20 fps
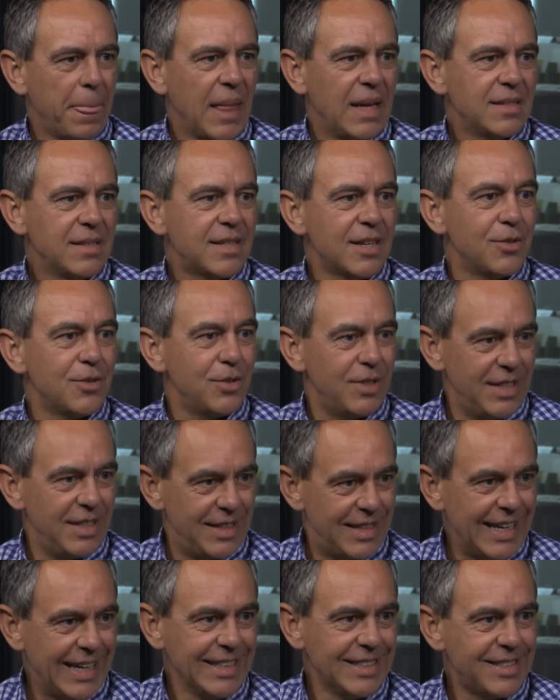So in
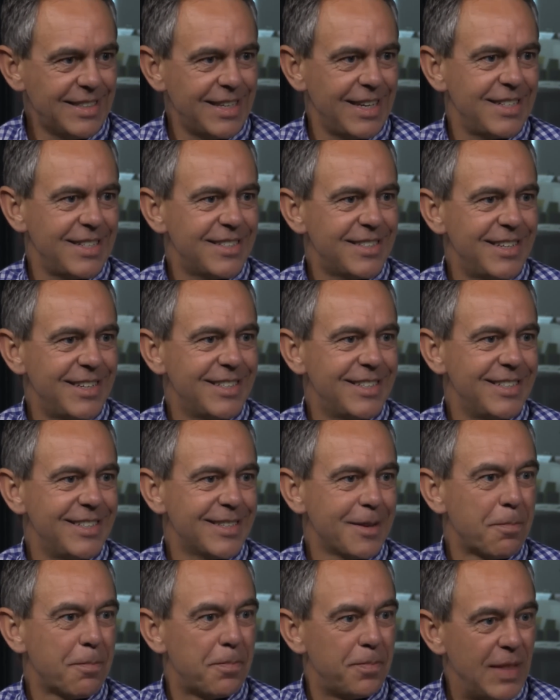that sense, it is
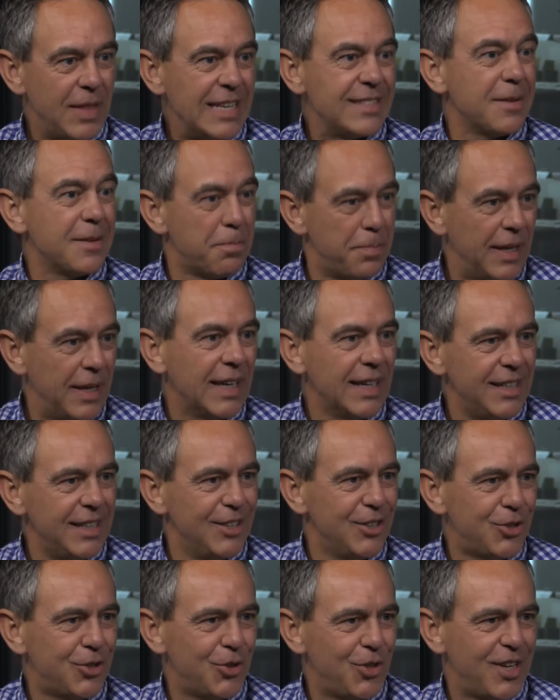a, there's a bigger
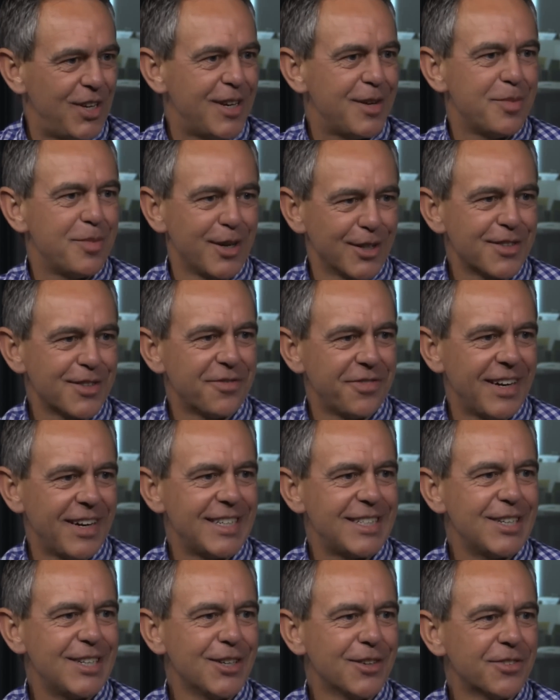issue here about the
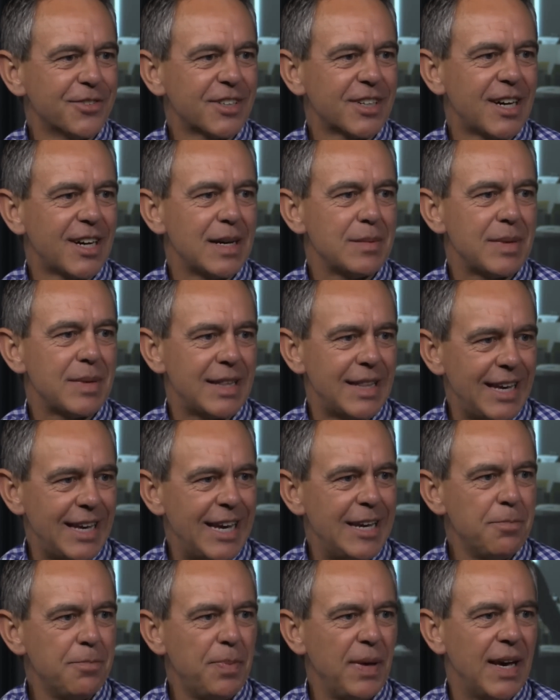fighting of crime and the
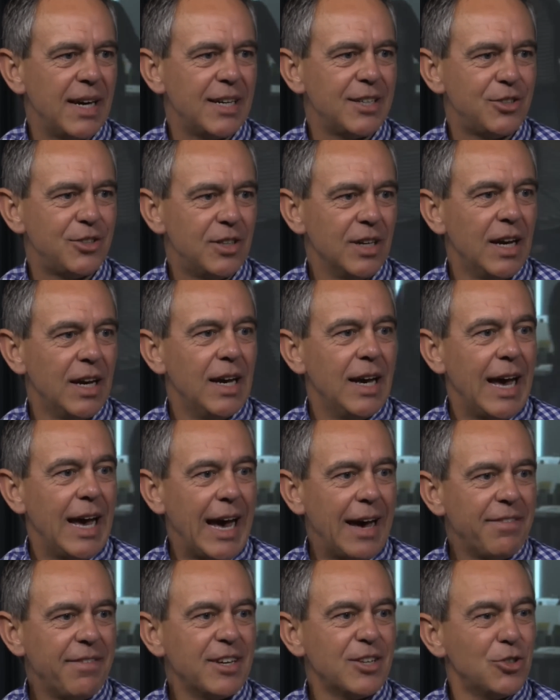NPA
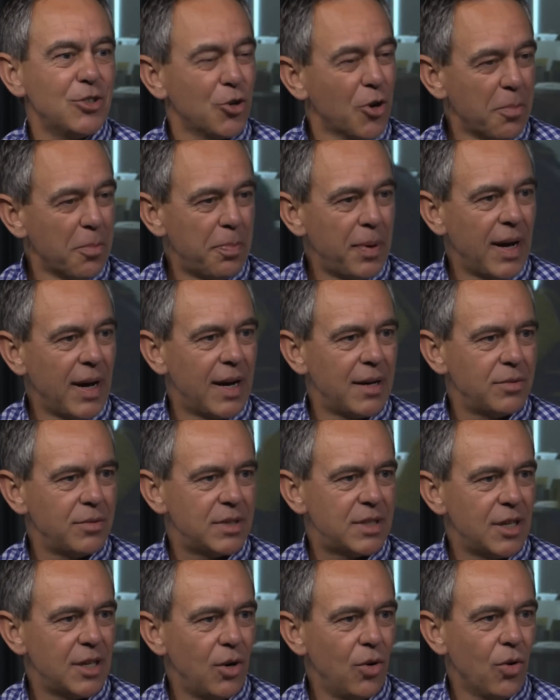having to comply
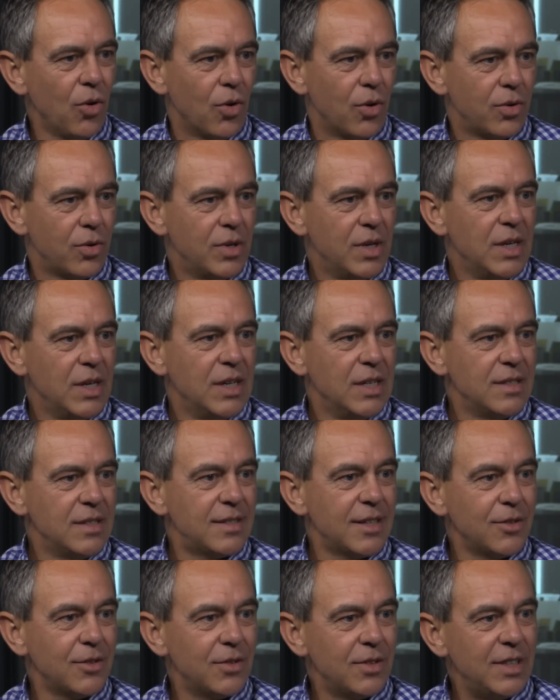with the law.
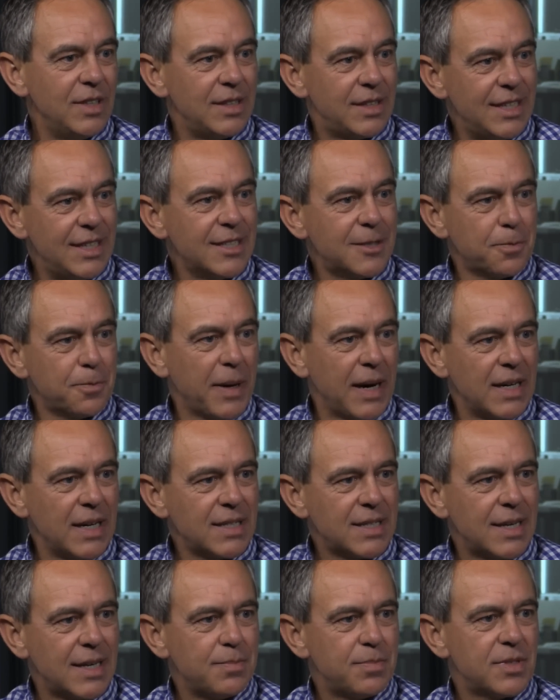So these spy
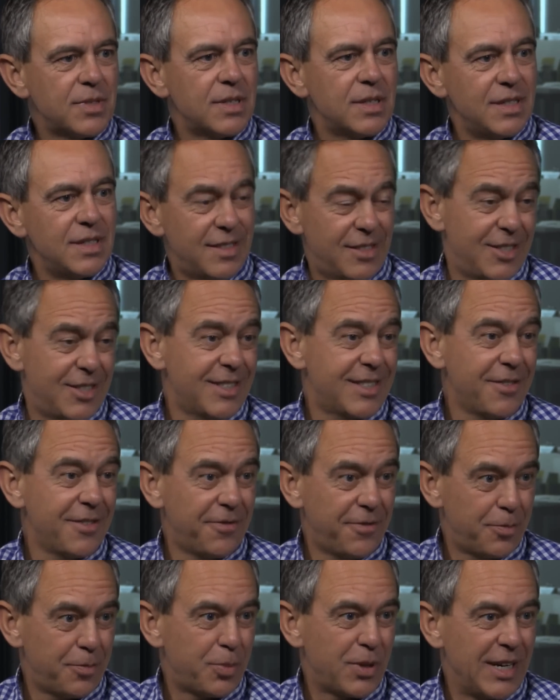tapes is just a
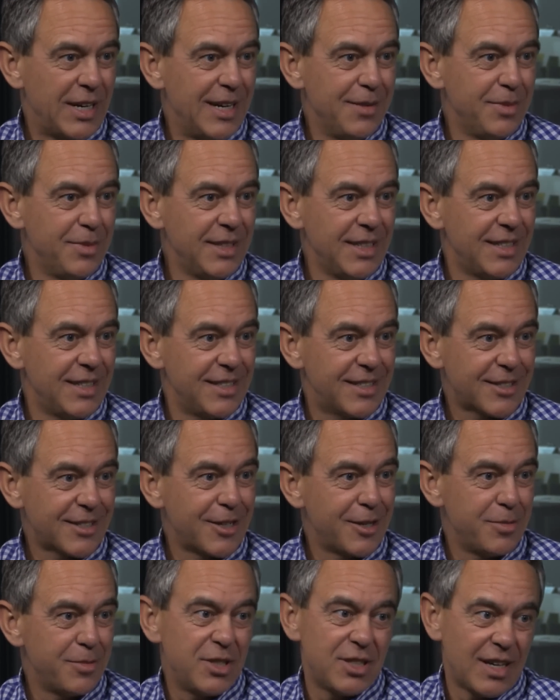preliminary
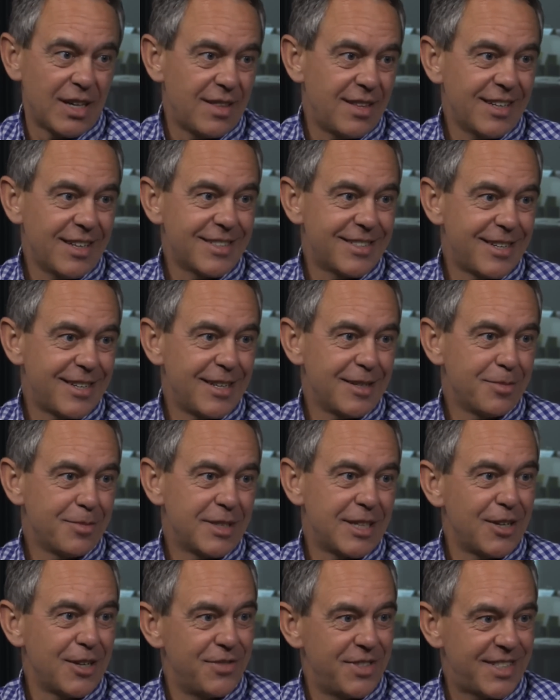skirmish. I think it's a little
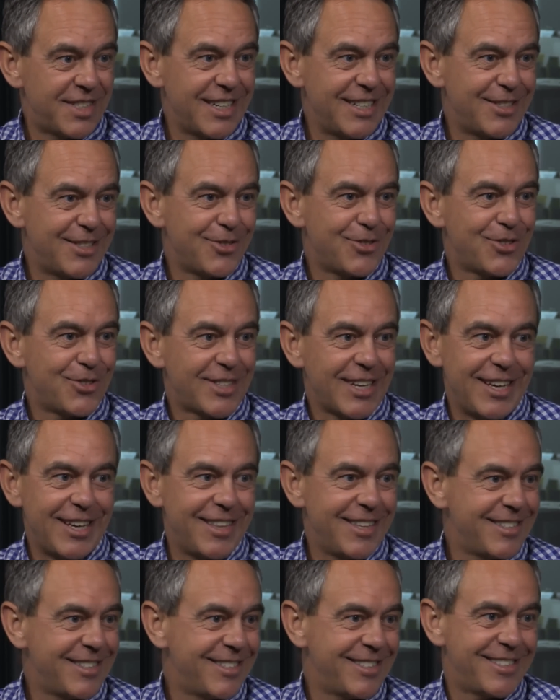bit overstated to say
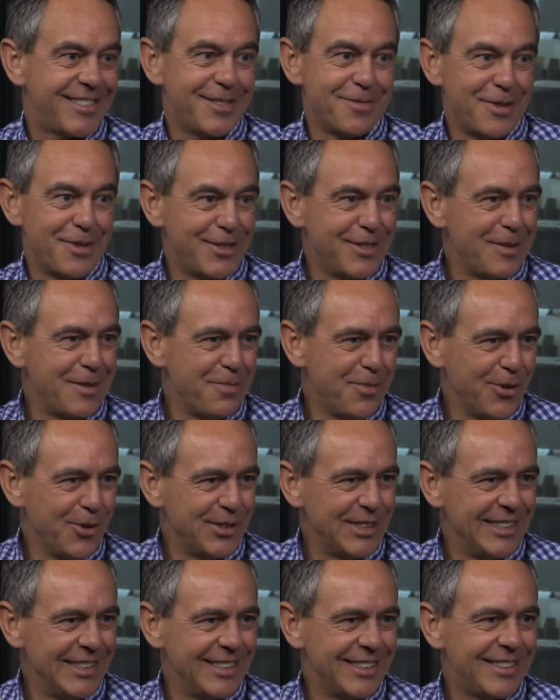this is the most
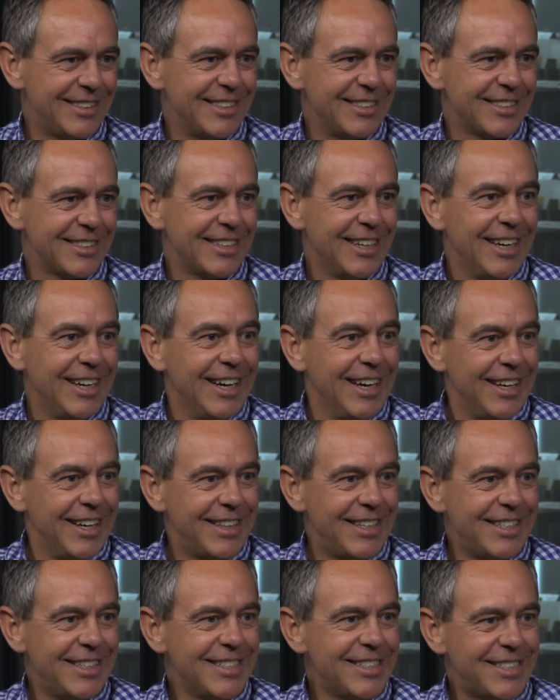important decision.
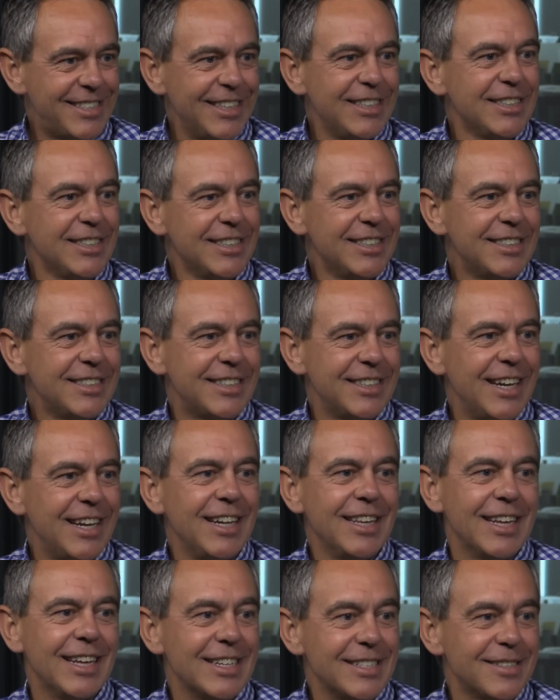The decision really
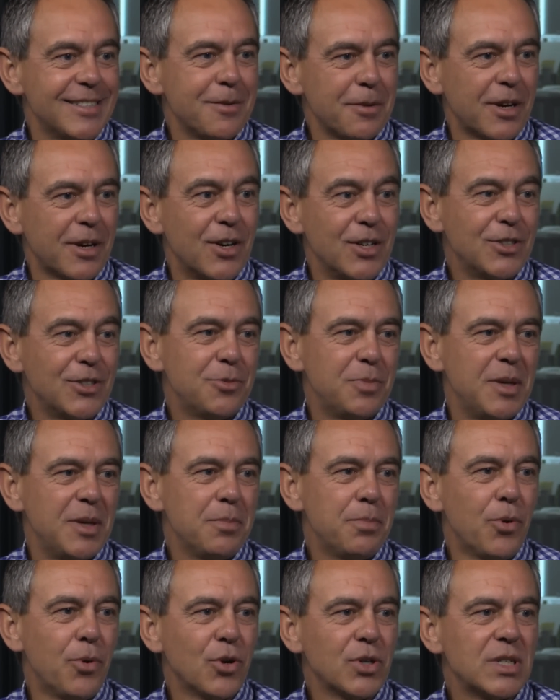that is going to be
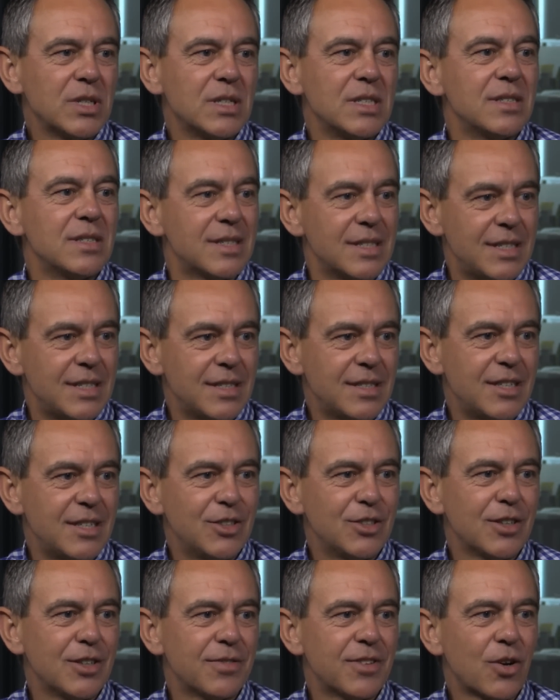important is the
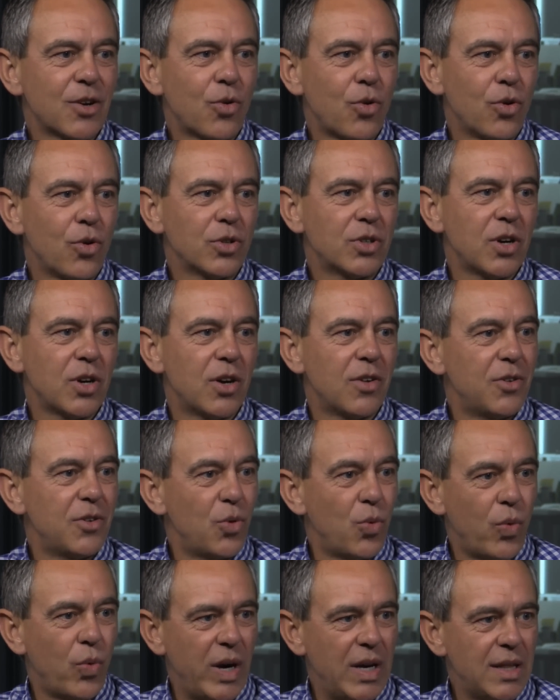decision of the court
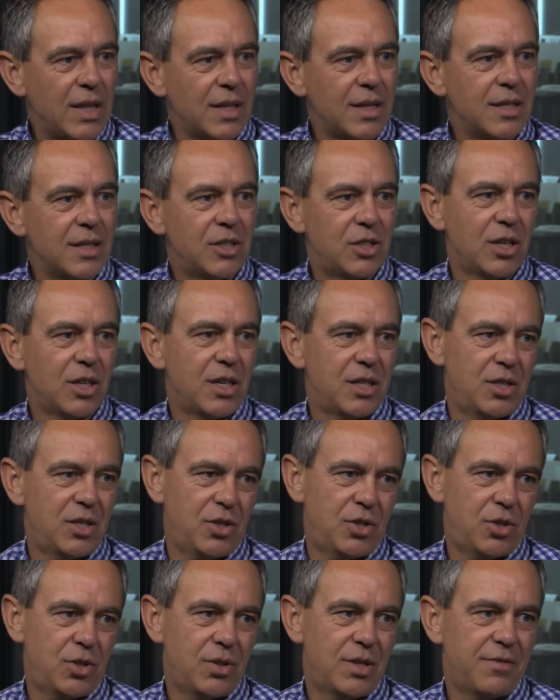on whether the charges
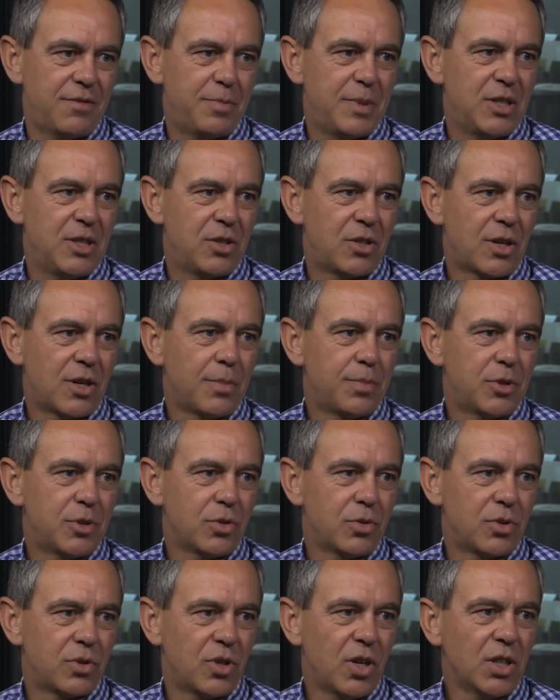should have been dropped
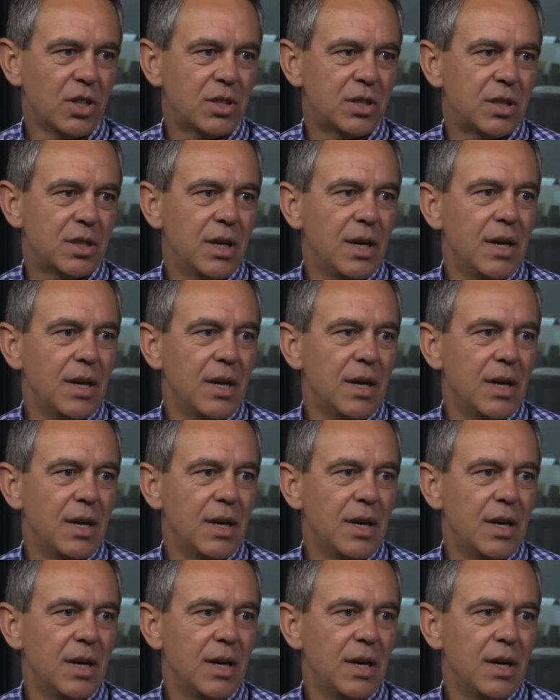or not.